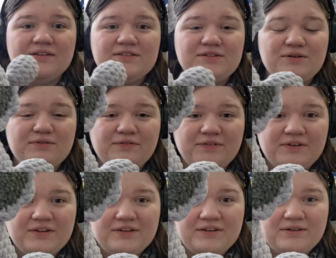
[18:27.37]
So,
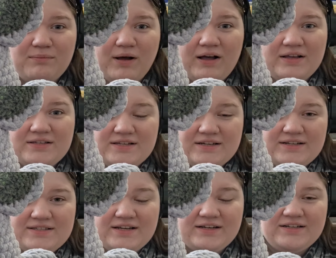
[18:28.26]
for the moss, I
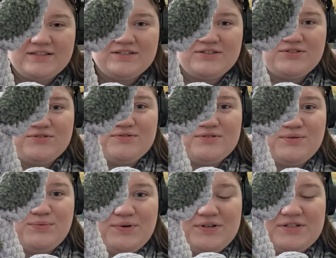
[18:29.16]
decided to use
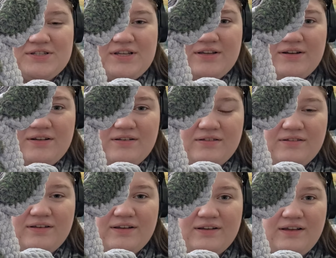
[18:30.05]
a worsted
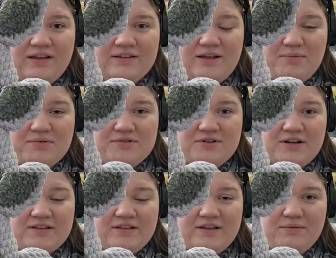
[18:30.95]
and double
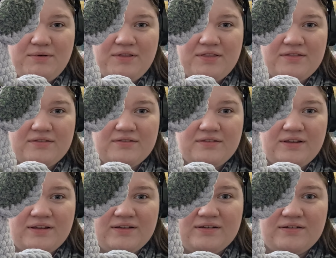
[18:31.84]
strand it with
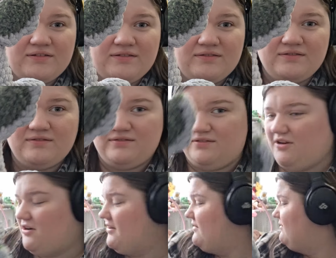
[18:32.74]
the
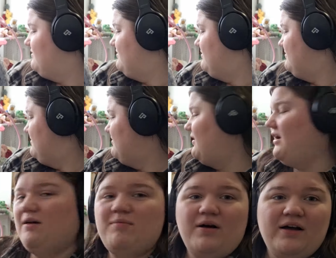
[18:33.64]
yarn
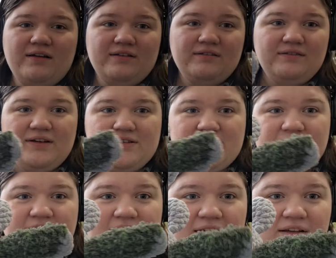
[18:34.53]
I bought
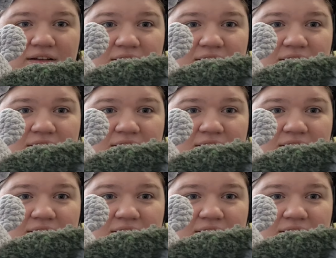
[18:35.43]
yesterday.